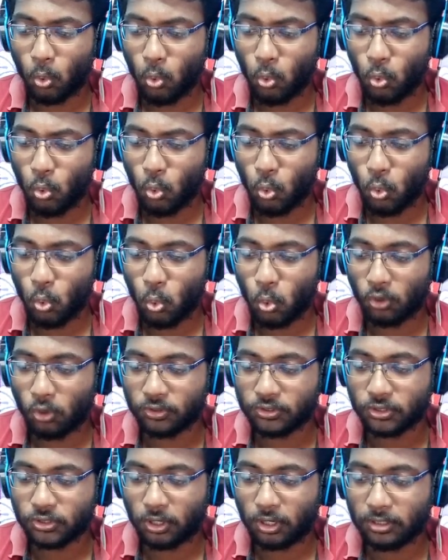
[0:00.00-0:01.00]

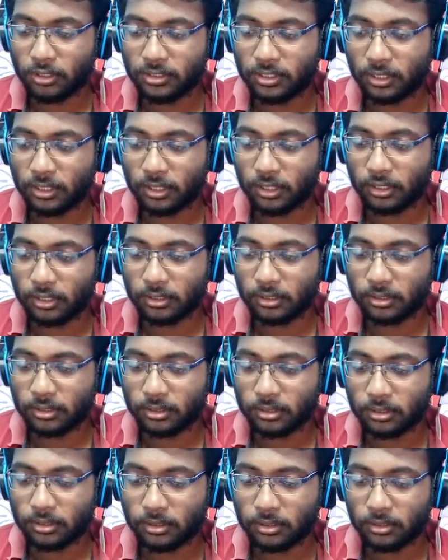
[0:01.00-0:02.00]
Ooh, a
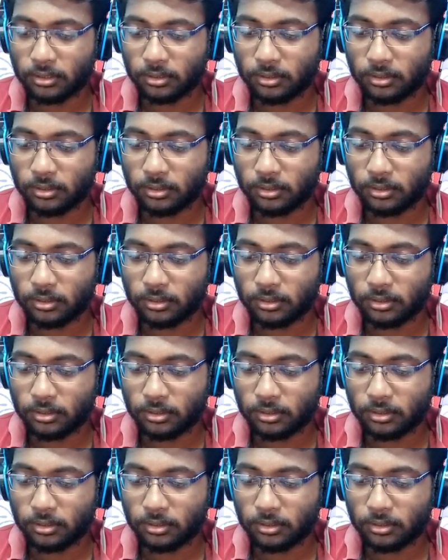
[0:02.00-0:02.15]
shotgun.